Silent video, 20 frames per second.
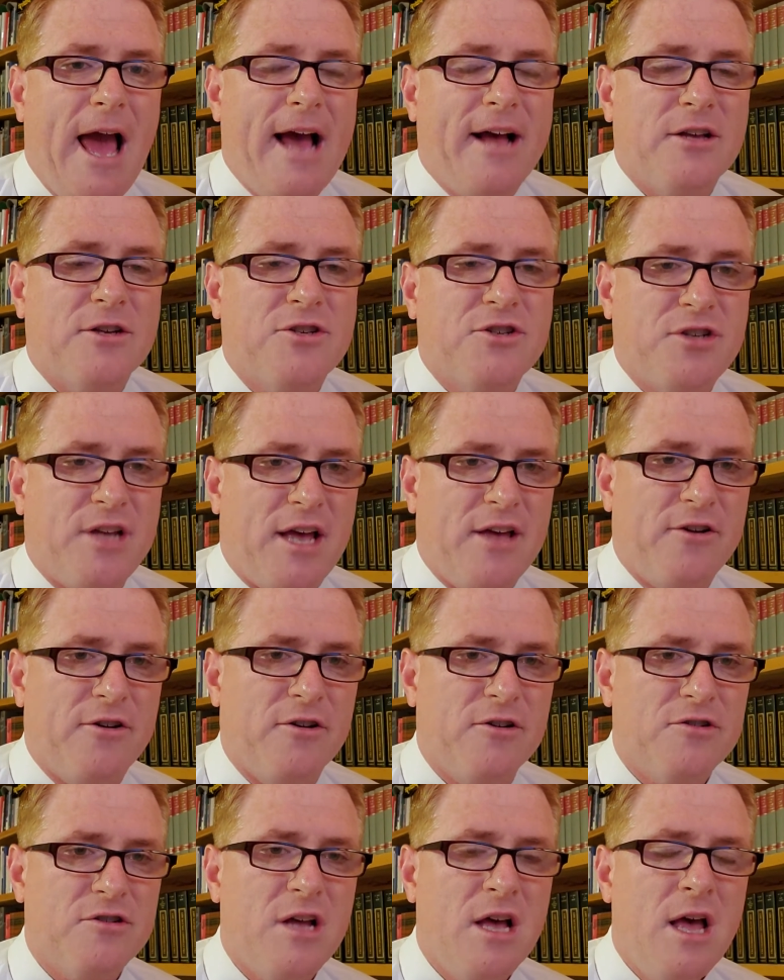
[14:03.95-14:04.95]
as
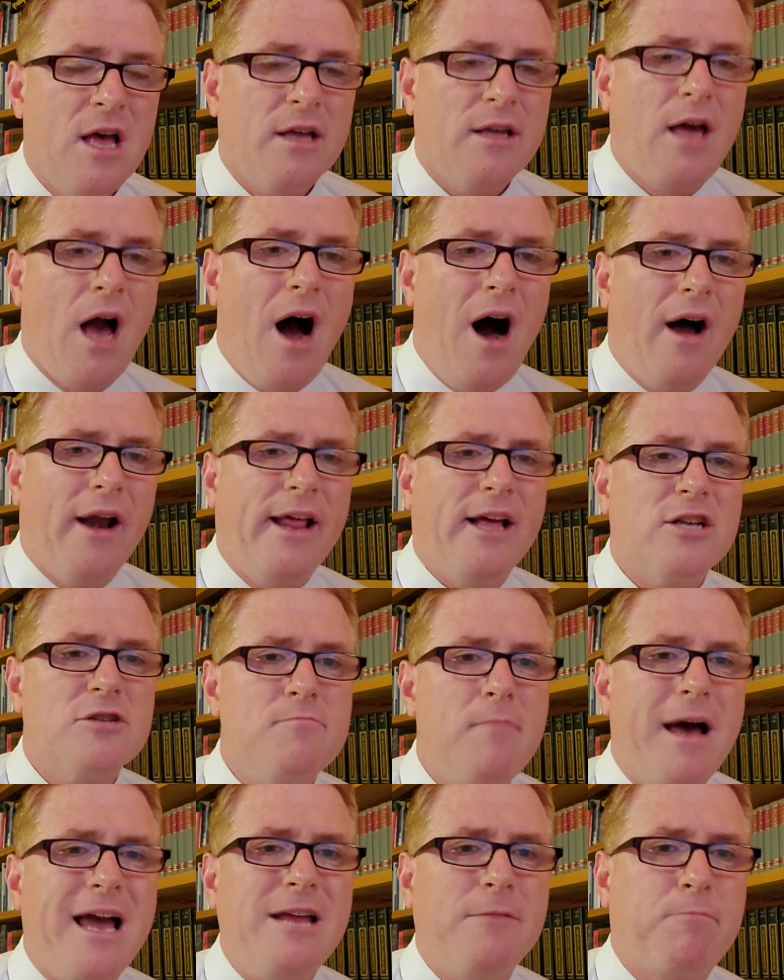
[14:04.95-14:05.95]
sinners, God has
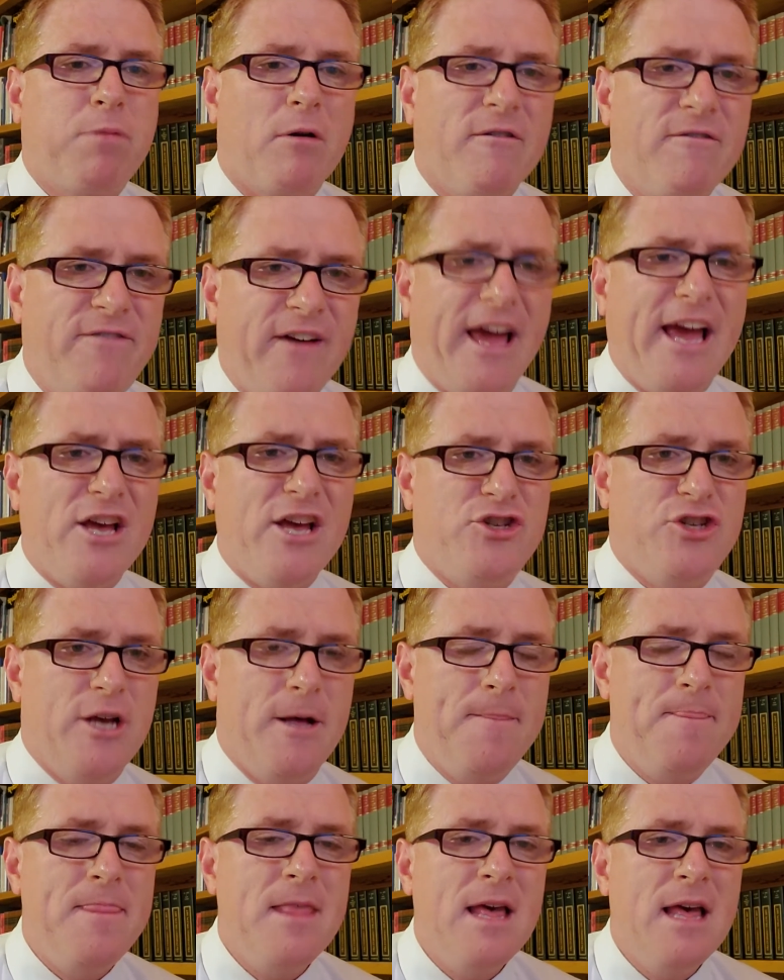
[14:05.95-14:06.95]
made
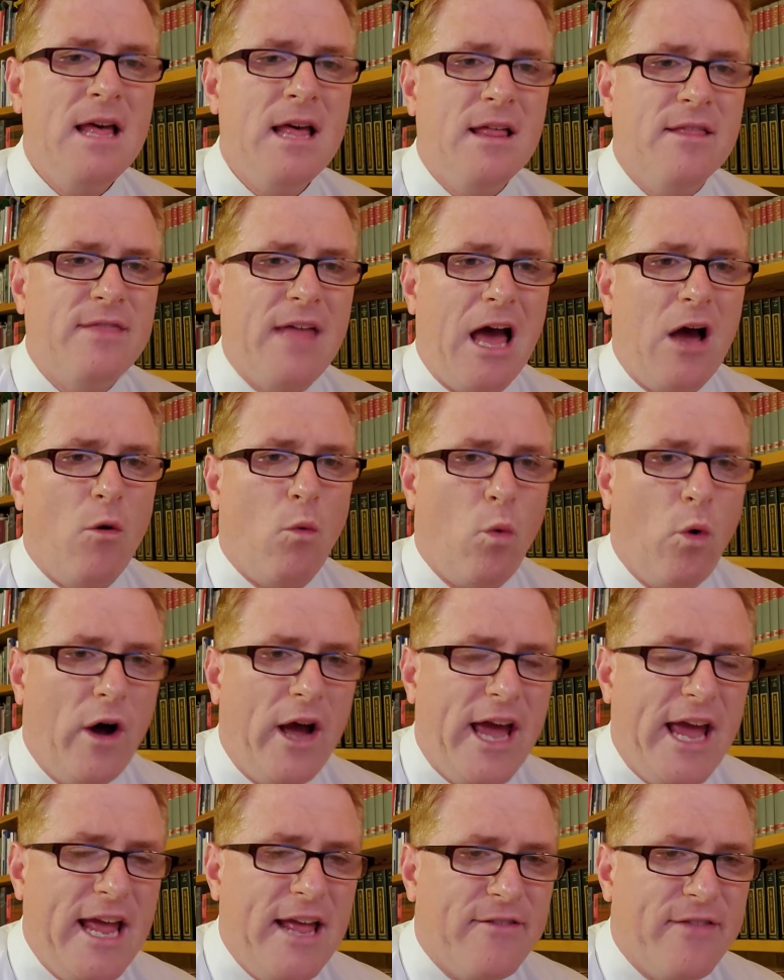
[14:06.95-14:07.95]
provision that
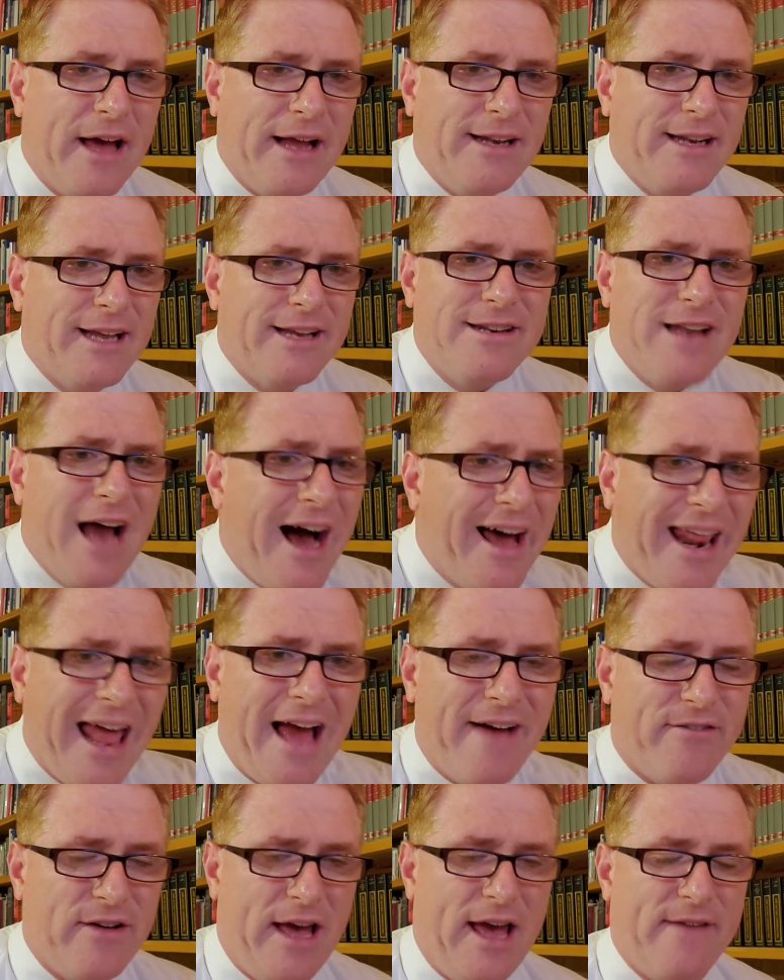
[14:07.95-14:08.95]
we that did not
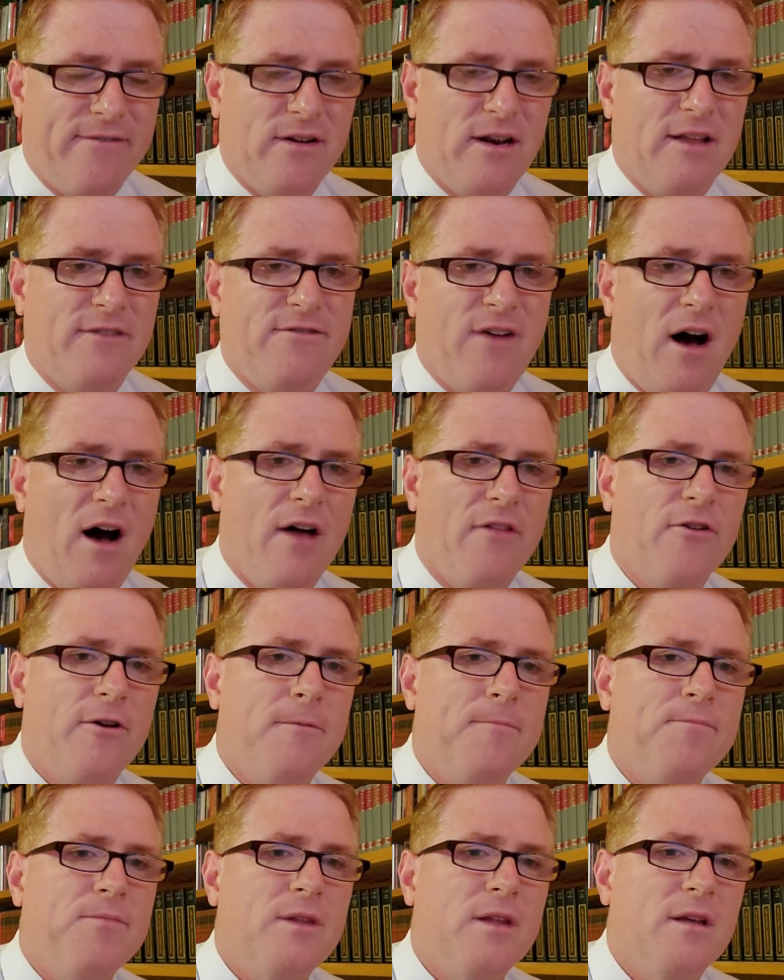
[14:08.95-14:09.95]
have a heavenly father
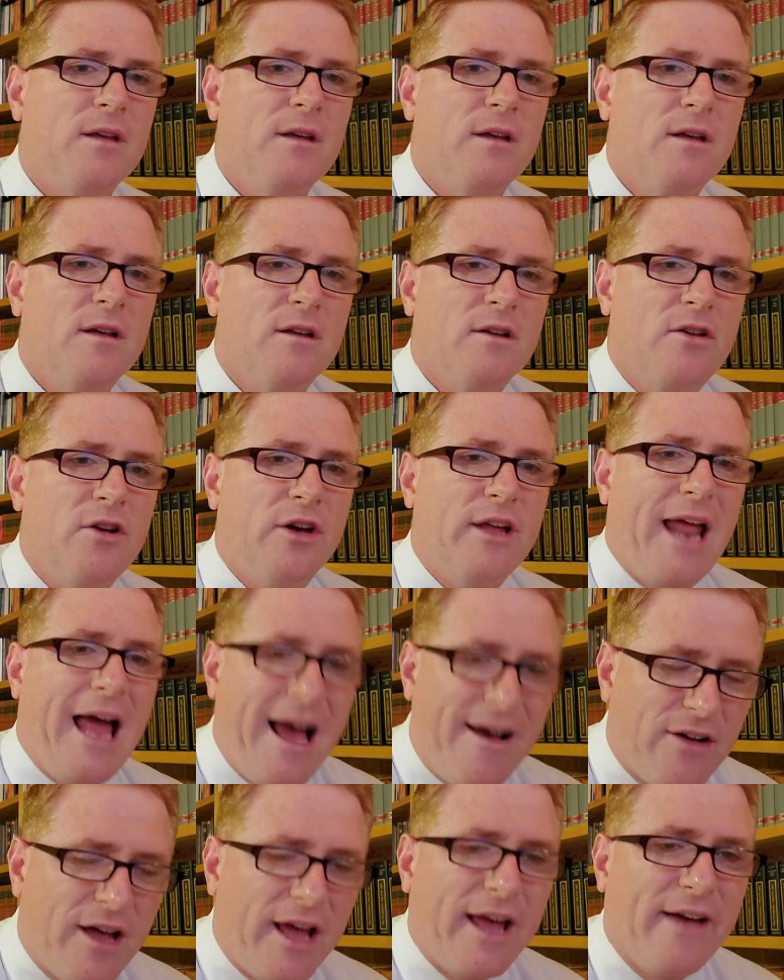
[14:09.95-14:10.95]
could
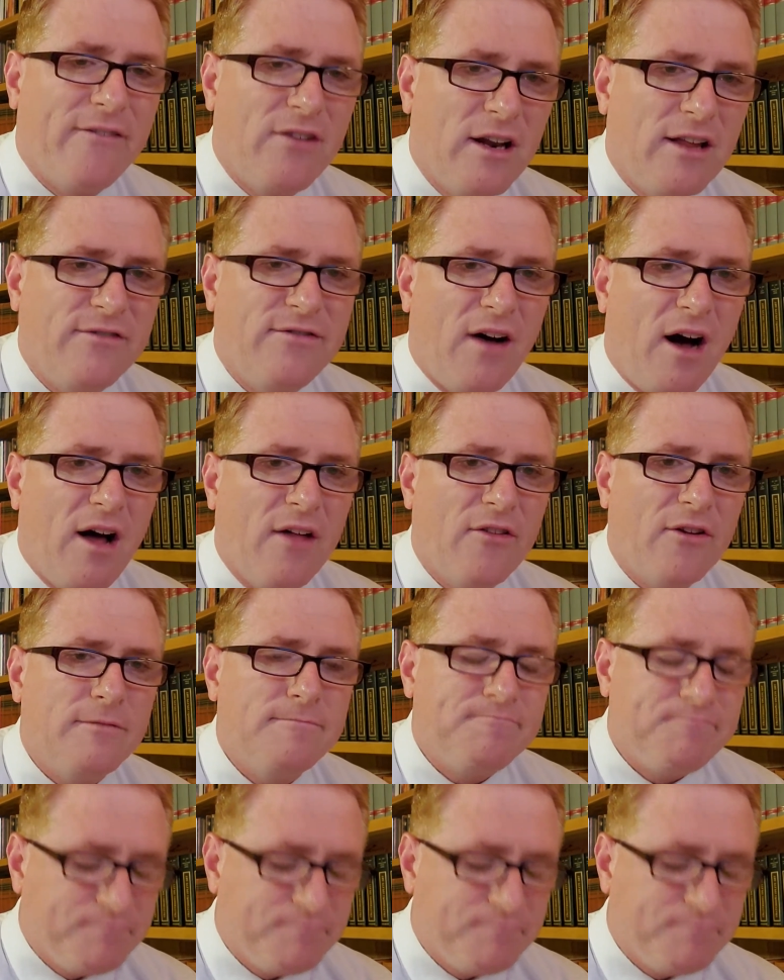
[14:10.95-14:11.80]
have a heavenly father.